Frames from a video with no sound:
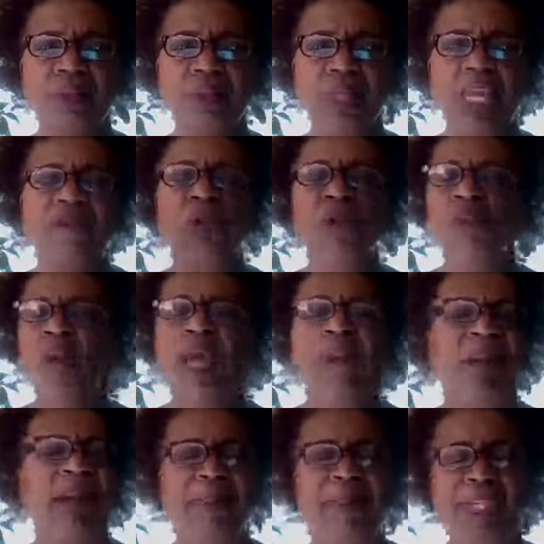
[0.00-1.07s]
if you read
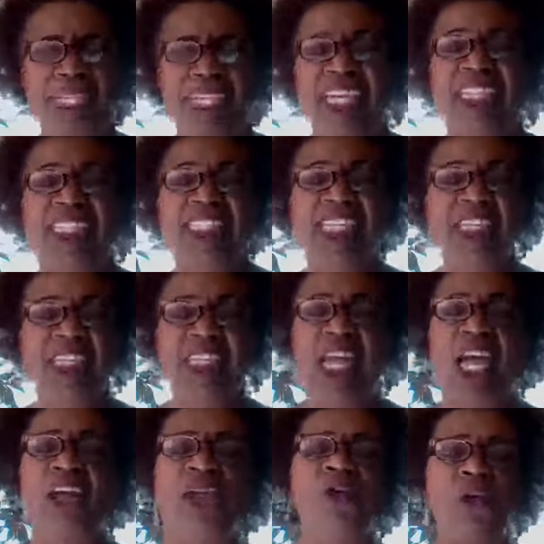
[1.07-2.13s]
my book, Get Unstuck Now,
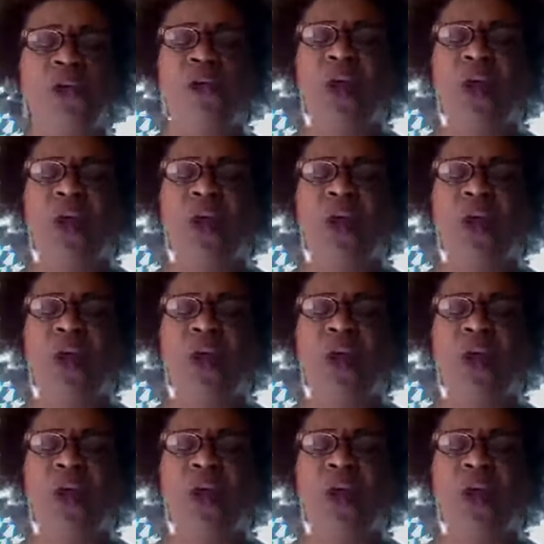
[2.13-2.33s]
you know